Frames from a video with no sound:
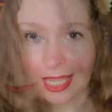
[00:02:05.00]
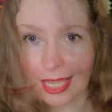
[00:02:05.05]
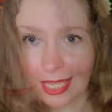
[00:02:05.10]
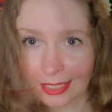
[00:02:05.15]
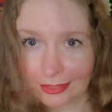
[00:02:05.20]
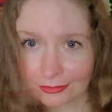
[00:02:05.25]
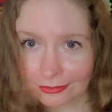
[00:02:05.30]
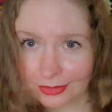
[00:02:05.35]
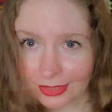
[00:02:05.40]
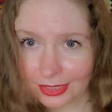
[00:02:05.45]

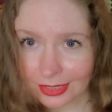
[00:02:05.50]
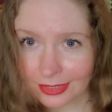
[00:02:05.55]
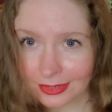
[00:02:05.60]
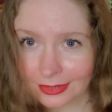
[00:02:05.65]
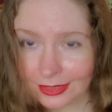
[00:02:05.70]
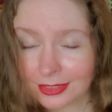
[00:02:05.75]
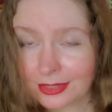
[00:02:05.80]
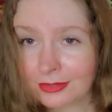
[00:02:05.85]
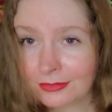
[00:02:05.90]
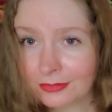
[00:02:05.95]
I
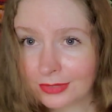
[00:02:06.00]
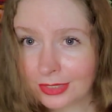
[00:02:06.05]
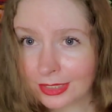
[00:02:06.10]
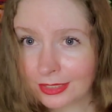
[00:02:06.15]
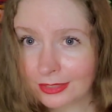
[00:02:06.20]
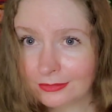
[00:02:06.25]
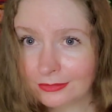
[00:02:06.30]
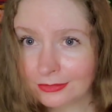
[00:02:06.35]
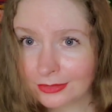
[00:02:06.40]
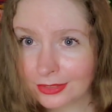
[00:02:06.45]
read The
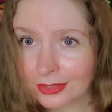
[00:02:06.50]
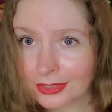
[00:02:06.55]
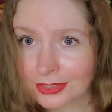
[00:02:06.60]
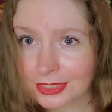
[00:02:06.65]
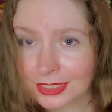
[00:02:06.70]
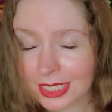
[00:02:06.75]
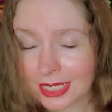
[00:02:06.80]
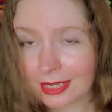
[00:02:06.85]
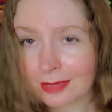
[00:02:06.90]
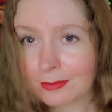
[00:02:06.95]
Very
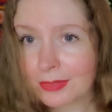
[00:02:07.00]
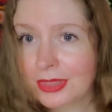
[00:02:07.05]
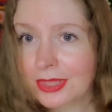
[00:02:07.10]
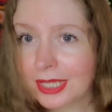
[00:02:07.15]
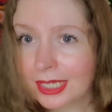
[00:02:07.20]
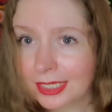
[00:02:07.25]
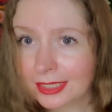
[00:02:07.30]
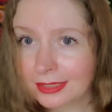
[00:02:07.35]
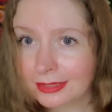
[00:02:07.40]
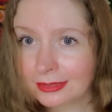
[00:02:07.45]
First Damn
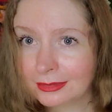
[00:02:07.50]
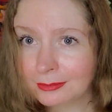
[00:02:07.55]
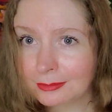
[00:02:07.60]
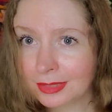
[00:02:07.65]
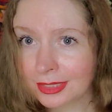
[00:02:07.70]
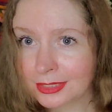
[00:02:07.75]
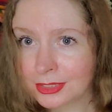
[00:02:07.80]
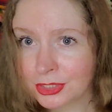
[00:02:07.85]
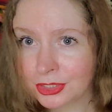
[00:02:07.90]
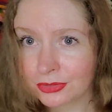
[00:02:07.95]
Thing
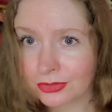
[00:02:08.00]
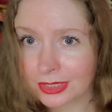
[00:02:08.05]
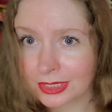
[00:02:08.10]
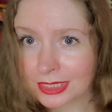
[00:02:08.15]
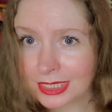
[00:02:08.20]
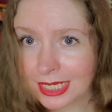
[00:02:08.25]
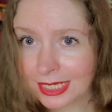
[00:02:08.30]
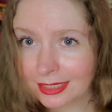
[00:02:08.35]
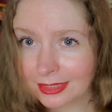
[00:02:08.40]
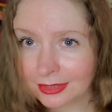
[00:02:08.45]
by Jodi
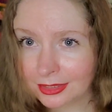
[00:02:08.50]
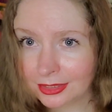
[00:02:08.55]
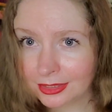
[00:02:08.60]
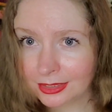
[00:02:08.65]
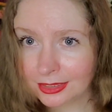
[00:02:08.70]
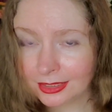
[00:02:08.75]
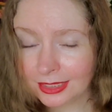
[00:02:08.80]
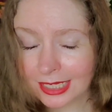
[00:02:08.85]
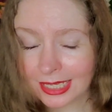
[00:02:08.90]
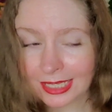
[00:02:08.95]

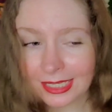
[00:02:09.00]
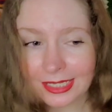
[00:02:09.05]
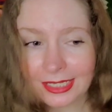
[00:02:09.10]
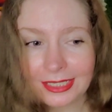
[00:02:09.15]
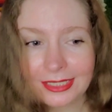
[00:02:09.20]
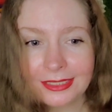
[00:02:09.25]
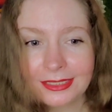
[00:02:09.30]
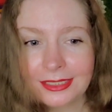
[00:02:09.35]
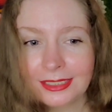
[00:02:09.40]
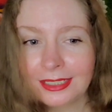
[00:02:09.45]
Taylor,
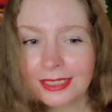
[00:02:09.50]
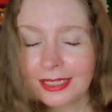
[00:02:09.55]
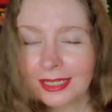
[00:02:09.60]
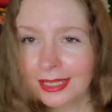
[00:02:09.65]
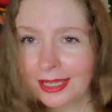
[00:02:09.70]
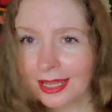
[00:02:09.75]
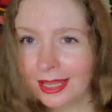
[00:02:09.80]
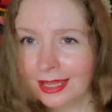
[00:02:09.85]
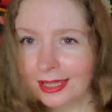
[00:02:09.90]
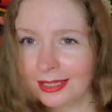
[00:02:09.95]
and
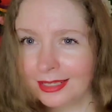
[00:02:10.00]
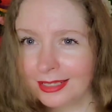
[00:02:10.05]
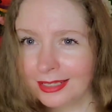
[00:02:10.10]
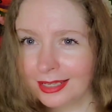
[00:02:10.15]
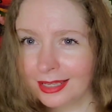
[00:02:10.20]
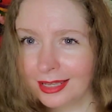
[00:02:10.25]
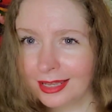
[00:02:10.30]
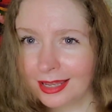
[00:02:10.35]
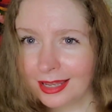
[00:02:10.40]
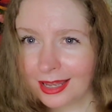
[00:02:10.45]

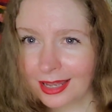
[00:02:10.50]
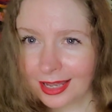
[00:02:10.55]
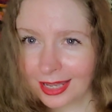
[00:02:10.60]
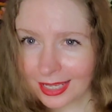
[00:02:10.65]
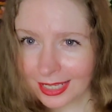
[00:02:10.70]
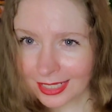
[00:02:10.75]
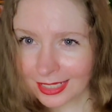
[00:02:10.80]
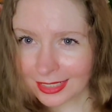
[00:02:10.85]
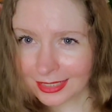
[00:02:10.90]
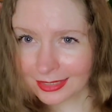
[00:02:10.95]

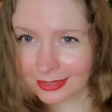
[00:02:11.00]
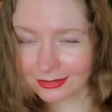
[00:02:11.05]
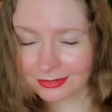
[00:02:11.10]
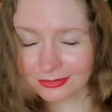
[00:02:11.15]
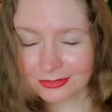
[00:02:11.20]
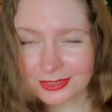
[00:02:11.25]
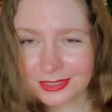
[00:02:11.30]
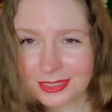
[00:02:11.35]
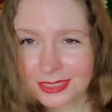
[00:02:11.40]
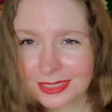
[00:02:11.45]
I
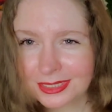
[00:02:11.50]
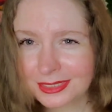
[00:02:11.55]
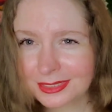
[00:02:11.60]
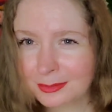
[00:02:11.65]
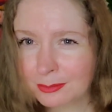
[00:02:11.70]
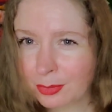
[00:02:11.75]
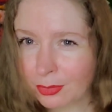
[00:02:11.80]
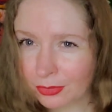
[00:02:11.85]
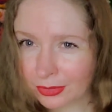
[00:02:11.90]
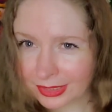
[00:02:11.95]
was
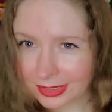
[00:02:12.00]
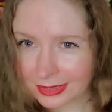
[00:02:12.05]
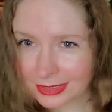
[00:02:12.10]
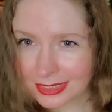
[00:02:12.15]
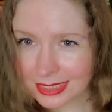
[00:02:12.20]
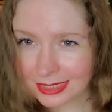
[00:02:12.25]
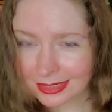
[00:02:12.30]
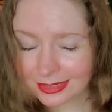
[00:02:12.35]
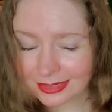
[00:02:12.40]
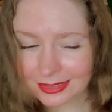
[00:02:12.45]

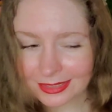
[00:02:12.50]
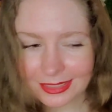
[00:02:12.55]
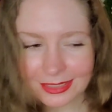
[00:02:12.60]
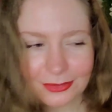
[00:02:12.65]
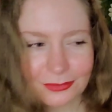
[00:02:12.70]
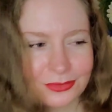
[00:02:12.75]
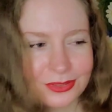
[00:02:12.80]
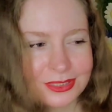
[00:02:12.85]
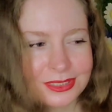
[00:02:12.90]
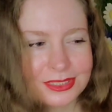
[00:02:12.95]
disappointed.
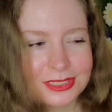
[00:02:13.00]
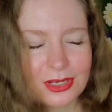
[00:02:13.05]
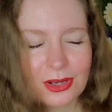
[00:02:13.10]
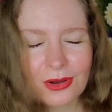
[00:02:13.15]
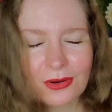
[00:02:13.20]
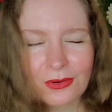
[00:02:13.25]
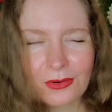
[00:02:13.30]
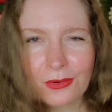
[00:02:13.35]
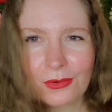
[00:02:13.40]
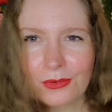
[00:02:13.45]
It was
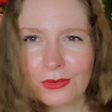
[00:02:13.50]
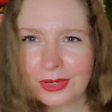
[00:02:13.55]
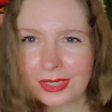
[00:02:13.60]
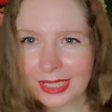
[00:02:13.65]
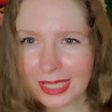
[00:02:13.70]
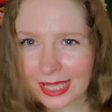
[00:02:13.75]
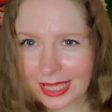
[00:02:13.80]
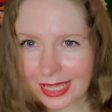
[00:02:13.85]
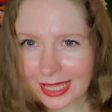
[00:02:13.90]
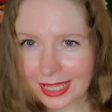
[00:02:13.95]

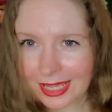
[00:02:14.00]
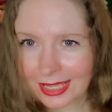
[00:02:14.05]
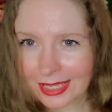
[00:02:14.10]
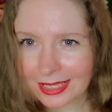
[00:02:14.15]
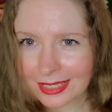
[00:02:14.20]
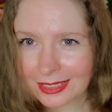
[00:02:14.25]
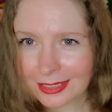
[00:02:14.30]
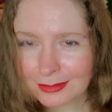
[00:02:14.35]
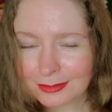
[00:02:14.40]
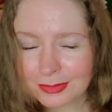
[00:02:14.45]

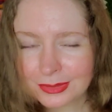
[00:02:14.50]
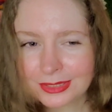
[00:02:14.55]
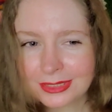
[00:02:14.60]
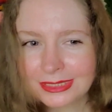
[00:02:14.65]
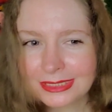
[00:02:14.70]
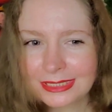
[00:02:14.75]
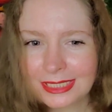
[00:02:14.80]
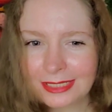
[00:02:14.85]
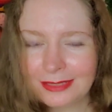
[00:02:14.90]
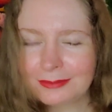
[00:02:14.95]
okay, but
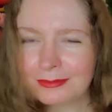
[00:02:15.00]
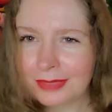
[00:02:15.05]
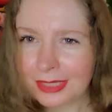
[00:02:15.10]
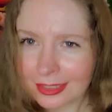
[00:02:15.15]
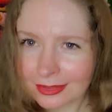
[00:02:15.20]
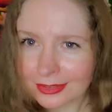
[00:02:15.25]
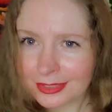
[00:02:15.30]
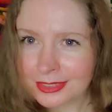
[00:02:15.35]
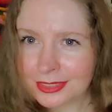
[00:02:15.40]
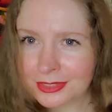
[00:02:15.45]
St.
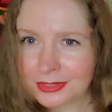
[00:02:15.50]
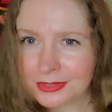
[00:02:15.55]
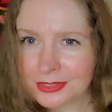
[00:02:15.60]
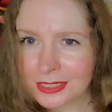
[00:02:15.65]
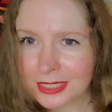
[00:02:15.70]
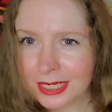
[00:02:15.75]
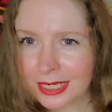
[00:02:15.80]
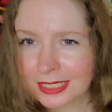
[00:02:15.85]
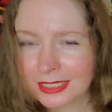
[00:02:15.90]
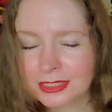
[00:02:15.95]
Mary's
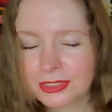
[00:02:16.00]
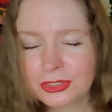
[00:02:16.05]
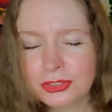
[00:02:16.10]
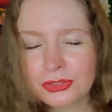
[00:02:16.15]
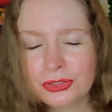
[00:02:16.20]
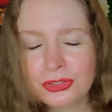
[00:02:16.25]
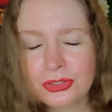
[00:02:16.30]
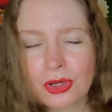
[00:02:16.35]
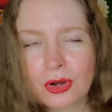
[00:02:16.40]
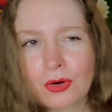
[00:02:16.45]
usually has
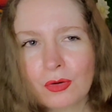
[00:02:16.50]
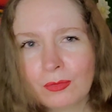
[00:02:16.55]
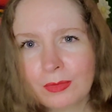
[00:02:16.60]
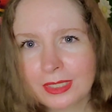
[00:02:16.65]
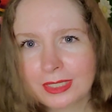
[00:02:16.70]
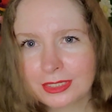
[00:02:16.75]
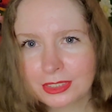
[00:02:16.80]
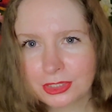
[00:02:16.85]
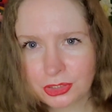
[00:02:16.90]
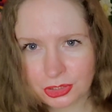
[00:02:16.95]
so
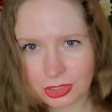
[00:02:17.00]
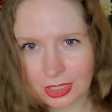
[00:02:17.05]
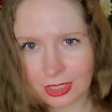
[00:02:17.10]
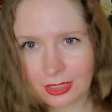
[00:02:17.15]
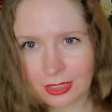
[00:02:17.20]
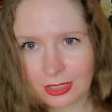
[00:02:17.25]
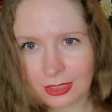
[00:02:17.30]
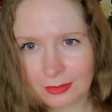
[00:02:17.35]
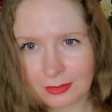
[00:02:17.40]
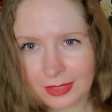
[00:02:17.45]
much
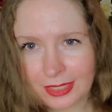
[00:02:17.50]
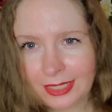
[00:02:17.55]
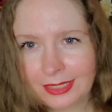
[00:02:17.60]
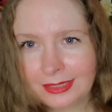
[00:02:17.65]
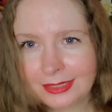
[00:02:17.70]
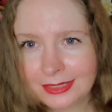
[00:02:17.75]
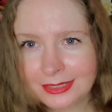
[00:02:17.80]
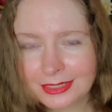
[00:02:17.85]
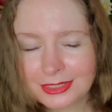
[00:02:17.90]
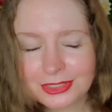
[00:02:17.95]
charm,
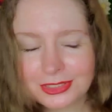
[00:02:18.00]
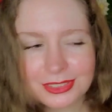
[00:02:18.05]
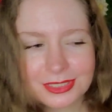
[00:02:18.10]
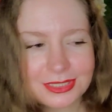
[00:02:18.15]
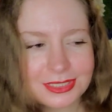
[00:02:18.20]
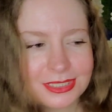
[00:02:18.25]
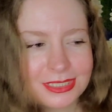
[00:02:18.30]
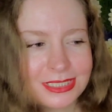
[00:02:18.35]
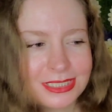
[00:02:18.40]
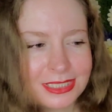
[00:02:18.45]
and this
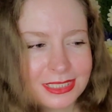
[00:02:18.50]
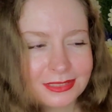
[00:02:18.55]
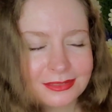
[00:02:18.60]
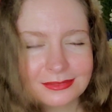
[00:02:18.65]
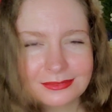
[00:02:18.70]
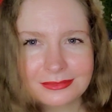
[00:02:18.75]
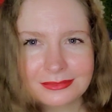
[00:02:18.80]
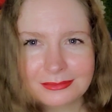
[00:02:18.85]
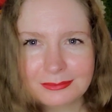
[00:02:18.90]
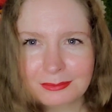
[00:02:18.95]
just
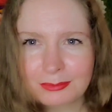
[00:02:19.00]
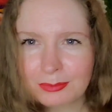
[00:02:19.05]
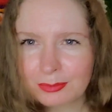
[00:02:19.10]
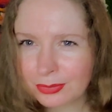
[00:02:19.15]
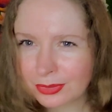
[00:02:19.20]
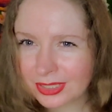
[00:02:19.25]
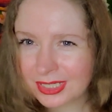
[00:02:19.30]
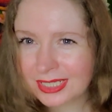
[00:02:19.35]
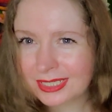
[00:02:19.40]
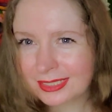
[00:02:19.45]
didn't
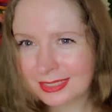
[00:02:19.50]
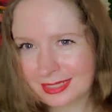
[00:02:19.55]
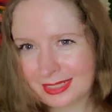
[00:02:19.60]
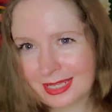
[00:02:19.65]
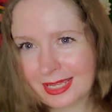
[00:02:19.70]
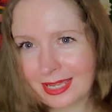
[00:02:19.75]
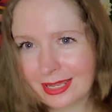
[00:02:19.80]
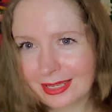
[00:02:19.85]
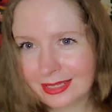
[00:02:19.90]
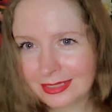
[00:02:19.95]
bring
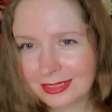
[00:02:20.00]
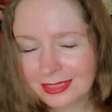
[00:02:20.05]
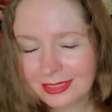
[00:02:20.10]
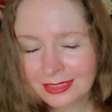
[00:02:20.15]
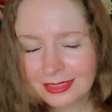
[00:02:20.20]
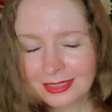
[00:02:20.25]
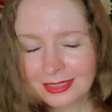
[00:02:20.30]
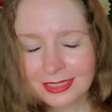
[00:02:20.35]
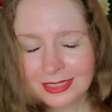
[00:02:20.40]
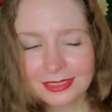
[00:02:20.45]
that.
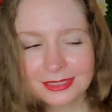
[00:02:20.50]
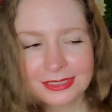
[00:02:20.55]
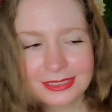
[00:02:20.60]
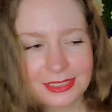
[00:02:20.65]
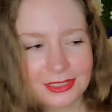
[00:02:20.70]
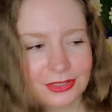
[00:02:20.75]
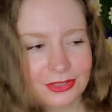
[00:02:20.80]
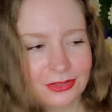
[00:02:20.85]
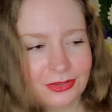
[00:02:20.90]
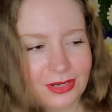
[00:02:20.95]

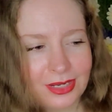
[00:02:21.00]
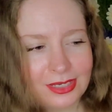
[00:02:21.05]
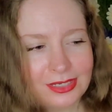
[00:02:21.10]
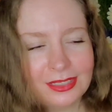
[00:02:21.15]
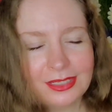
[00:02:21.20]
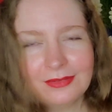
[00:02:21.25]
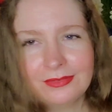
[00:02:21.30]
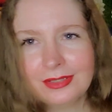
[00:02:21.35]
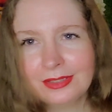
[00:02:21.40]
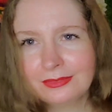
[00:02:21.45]
So I
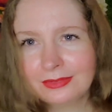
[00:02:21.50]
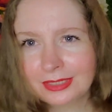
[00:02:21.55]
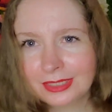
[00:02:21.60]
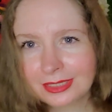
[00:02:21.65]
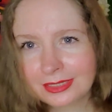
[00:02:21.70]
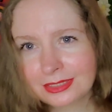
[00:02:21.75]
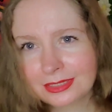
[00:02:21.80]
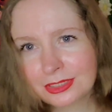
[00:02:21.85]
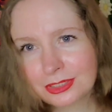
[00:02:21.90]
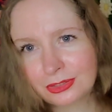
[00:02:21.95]
gave that one
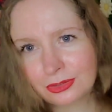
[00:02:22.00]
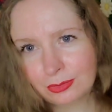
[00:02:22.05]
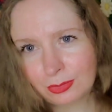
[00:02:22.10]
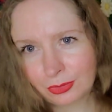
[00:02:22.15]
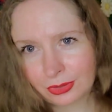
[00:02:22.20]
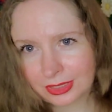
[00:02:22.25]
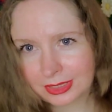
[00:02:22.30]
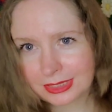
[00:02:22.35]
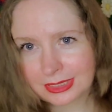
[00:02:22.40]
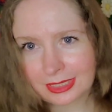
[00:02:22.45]
a
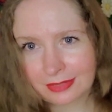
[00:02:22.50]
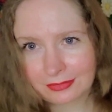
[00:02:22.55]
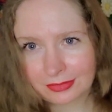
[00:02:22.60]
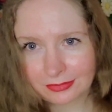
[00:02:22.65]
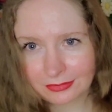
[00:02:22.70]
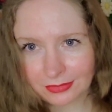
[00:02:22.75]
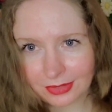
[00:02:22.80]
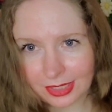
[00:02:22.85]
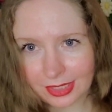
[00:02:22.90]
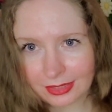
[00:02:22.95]

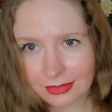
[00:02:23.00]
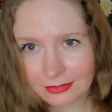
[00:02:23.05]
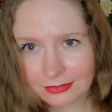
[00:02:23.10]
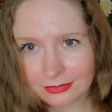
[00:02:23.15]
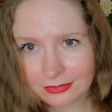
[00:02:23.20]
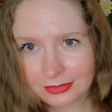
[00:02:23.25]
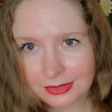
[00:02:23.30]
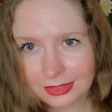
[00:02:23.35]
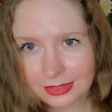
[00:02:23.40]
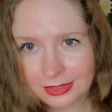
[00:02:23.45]
2.75.
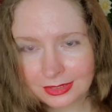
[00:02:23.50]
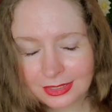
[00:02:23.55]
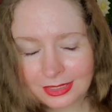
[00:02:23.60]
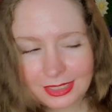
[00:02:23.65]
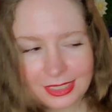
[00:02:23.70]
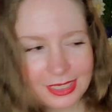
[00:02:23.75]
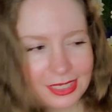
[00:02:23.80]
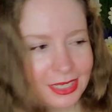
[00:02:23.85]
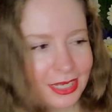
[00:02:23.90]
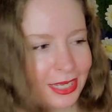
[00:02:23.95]

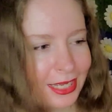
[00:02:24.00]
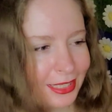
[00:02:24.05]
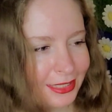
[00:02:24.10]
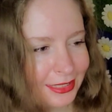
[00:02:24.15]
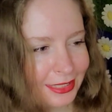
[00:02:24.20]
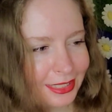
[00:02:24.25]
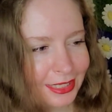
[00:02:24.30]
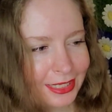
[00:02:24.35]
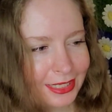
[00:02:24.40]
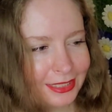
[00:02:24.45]
And
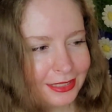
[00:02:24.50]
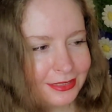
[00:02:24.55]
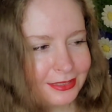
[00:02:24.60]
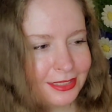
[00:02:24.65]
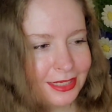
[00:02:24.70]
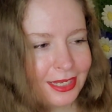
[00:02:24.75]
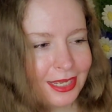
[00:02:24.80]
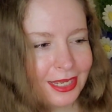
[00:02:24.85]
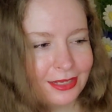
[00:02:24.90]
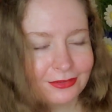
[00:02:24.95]
then
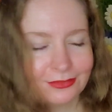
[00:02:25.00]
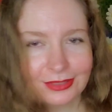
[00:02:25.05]
I